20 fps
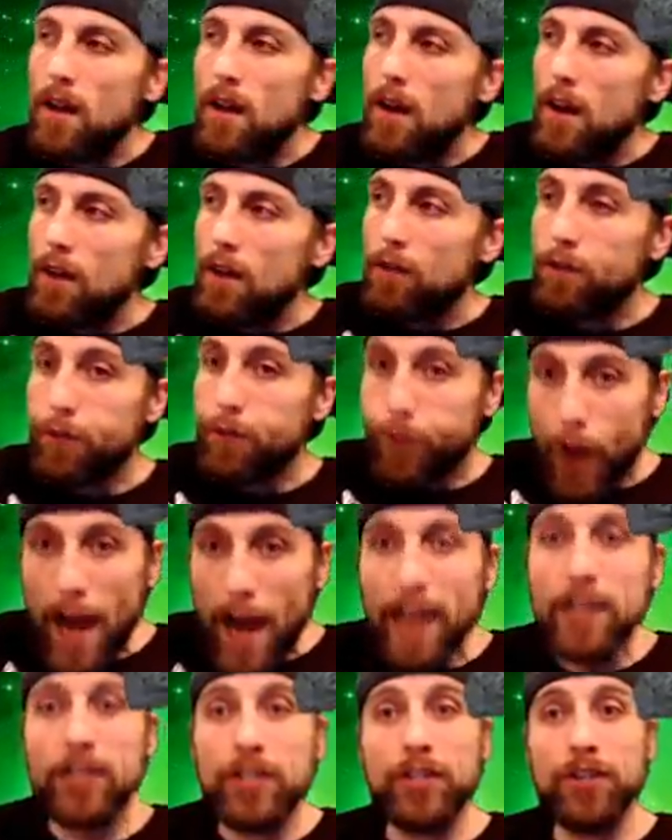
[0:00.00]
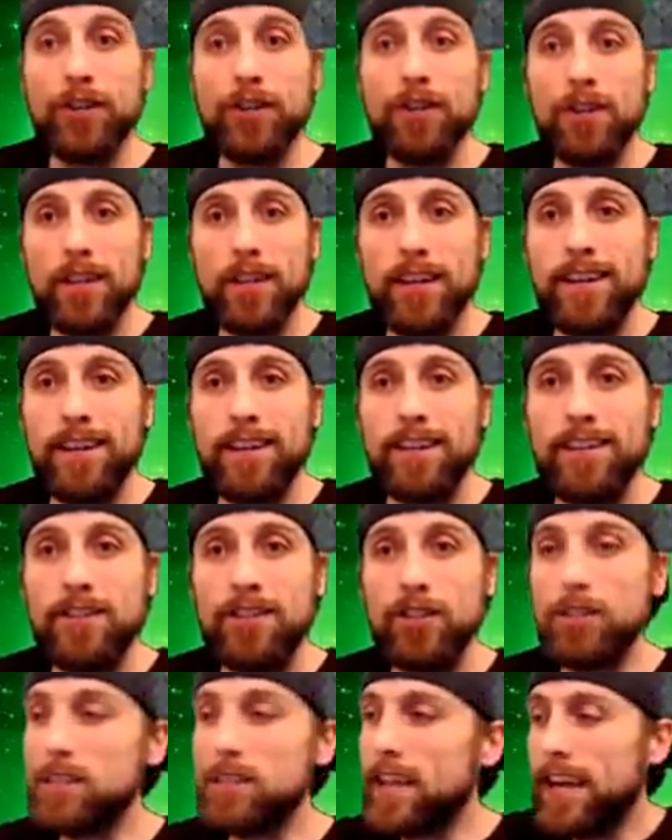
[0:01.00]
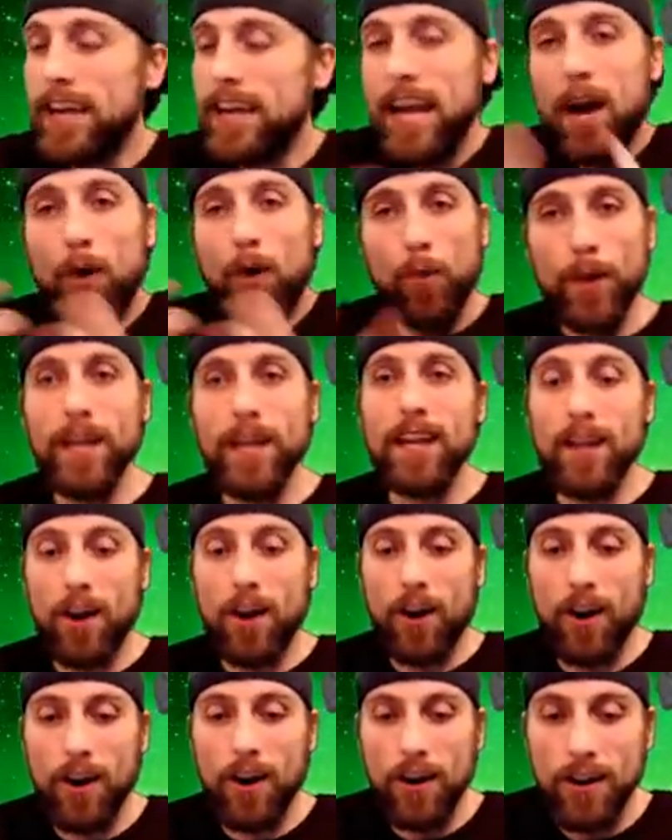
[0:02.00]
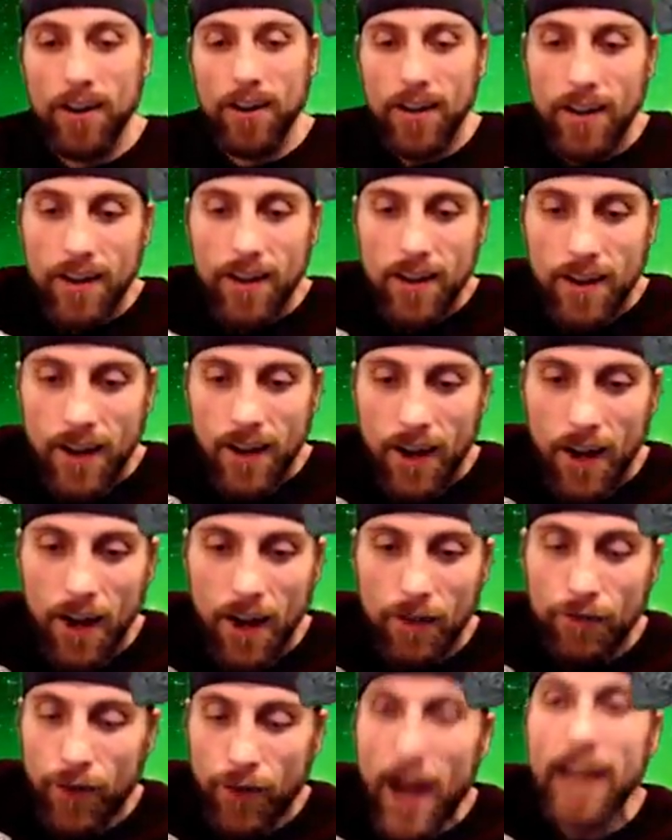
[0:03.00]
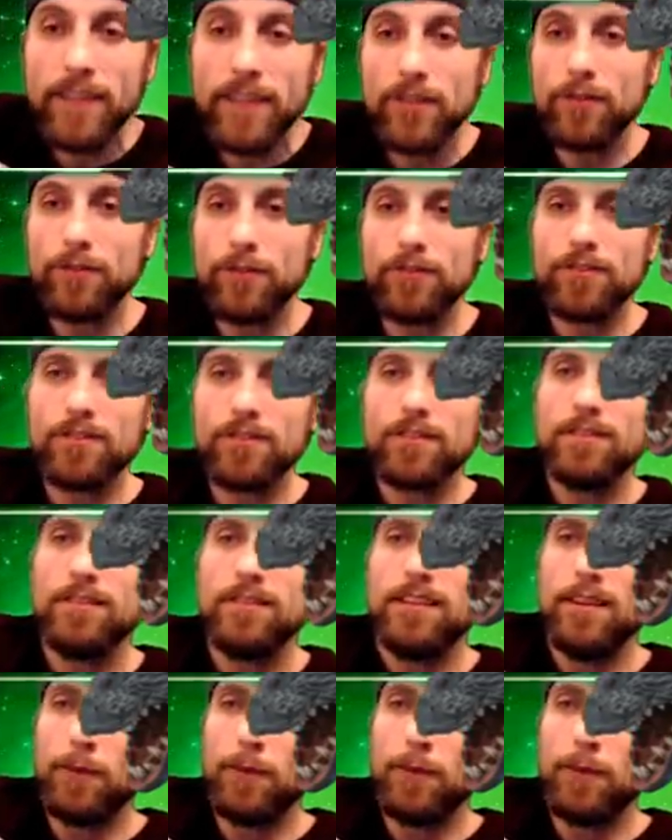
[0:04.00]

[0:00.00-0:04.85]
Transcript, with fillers: fractionally, just like how we are uh, fractals.